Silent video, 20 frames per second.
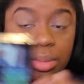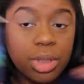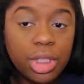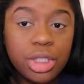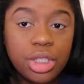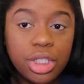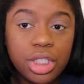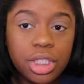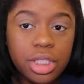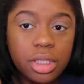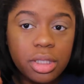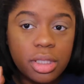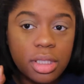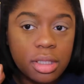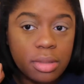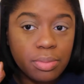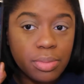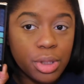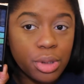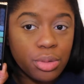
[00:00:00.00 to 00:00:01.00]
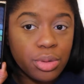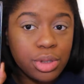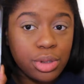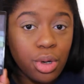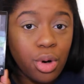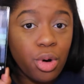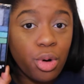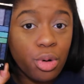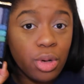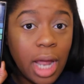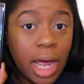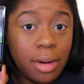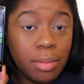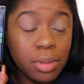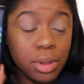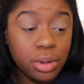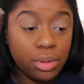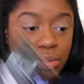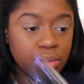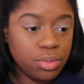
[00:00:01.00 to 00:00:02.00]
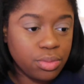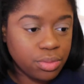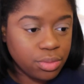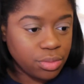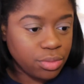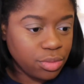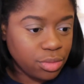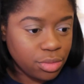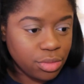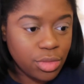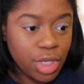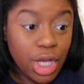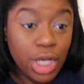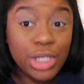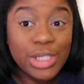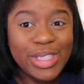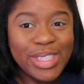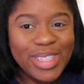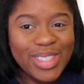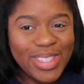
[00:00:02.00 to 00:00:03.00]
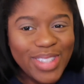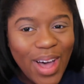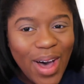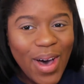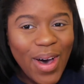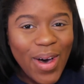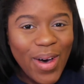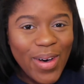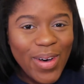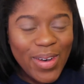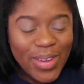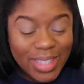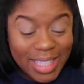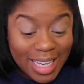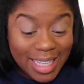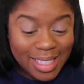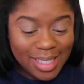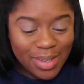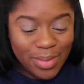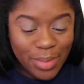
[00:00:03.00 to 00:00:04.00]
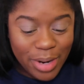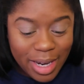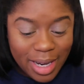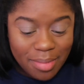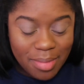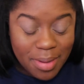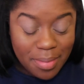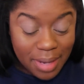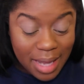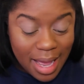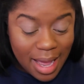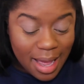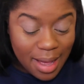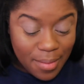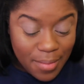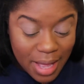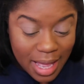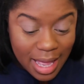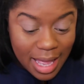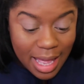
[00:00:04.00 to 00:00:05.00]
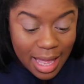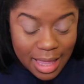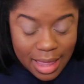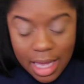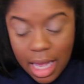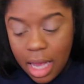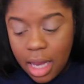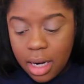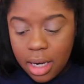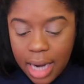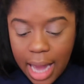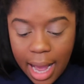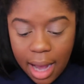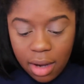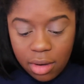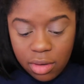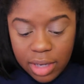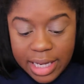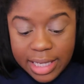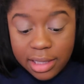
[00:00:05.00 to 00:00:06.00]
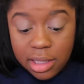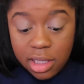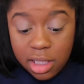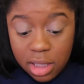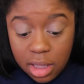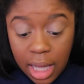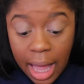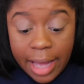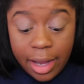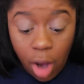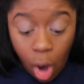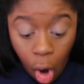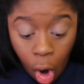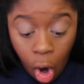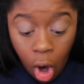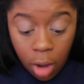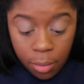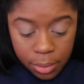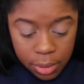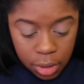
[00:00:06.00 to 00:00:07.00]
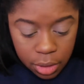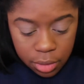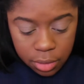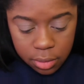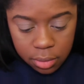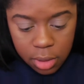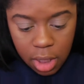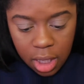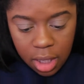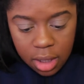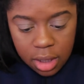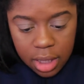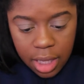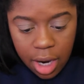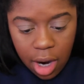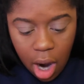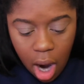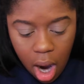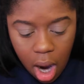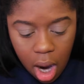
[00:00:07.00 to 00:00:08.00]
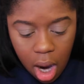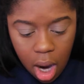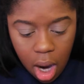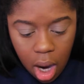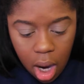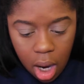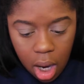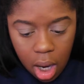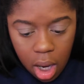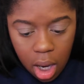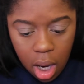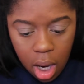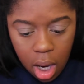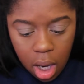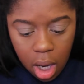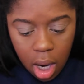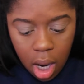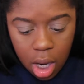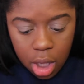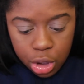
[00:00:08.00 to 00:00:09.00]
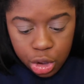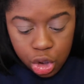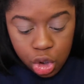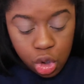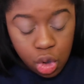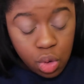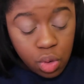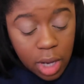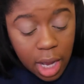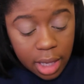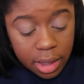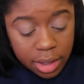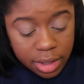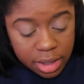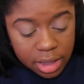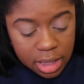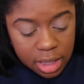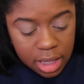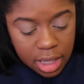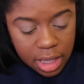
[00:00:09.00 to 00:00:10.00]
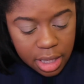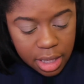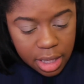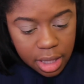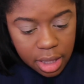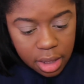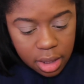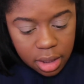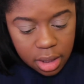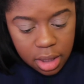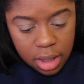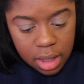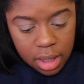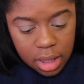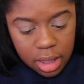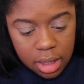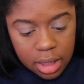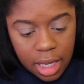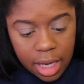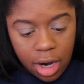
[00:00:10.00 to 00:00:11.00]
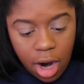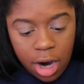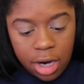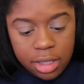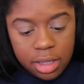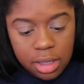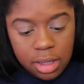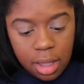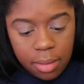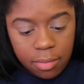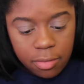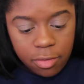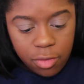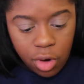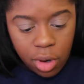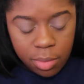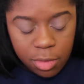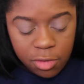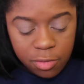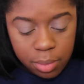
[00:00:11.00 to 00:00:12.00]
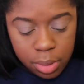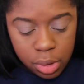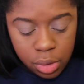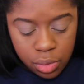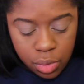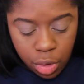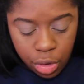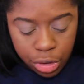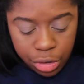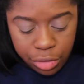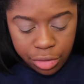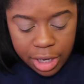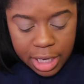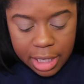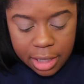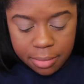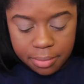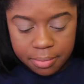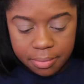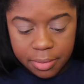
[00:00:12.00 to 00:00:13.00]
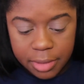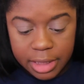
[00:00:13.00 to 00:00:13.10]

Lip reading: It's blue. It's a whole lot of blue. So that's what we're gonna be playing with. Now it's like all blue. There are 2 colors in here that aren't some form of blue or green,